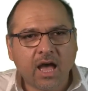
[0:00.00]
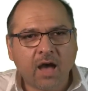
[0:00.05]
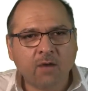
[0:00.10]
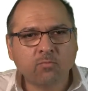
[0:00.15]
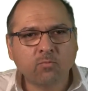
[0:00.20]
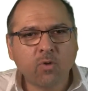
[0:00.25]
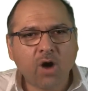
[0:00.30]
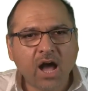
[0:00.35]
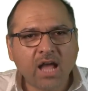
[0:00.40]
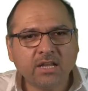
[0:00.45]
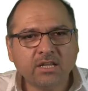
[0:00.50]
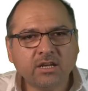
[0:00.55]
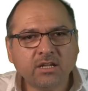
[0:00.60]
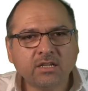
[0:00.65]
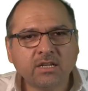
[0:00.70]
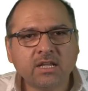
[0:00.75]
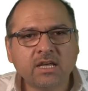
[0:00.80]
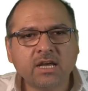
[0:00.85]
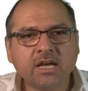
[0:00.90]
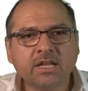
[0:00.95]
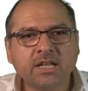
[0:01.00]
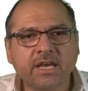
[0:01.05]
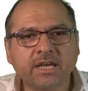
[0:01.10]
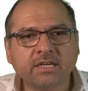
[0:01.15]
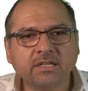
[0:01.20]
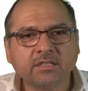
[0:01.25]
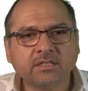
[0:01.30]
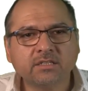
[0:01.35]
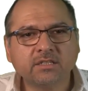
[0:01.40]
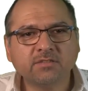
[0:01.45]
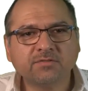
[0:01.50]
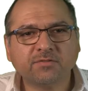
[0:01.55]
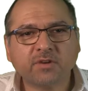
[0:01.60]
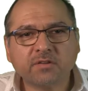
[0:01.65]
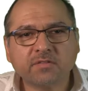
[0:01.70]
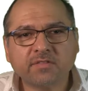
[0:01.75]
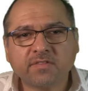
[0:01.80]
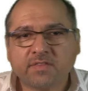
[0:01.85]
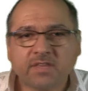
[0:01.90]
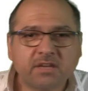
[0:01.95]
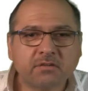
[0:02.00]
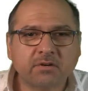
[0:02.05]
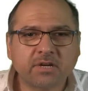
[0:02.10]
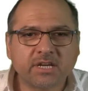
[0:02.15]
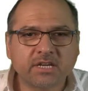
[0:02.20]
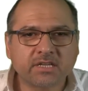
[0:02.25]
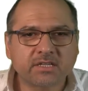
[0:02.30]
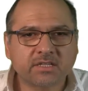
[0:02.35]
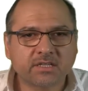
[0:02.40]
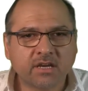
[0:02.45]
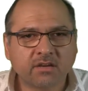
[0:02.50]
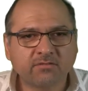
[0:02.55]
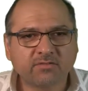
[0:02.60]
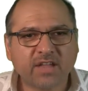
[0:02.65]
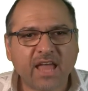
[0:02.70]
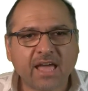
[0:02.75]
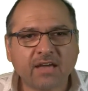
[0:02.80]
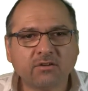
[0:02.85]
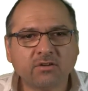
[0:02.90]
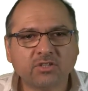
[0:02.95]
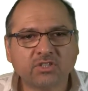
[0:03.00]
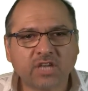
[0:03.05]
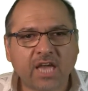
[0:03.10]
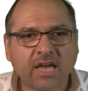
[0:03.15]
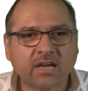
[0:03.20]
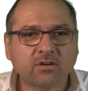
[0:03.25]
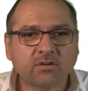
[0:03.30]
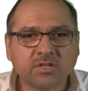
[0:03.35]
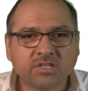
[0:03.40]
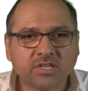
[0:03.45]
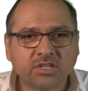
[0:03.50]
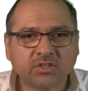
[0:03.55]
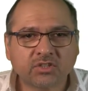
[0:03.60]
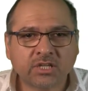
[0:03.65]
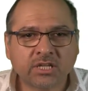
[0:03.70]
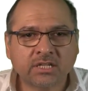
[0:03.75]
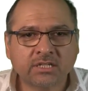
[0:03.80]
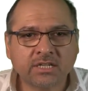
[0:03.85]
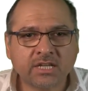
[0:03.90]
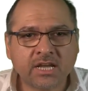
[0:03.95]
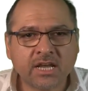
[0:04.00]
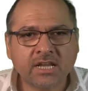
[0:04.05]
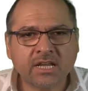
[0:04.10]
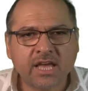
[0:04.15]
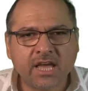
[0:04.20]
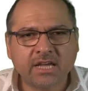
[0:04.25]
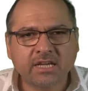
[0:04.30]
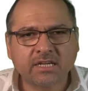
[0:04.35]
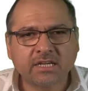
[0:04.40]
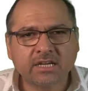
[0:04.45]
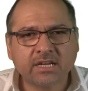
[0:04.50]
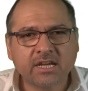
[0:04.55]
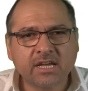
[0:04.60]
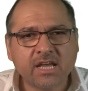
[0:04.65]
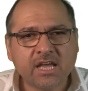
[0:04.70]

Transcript: and while you're learning different theories of language acquisition and learning,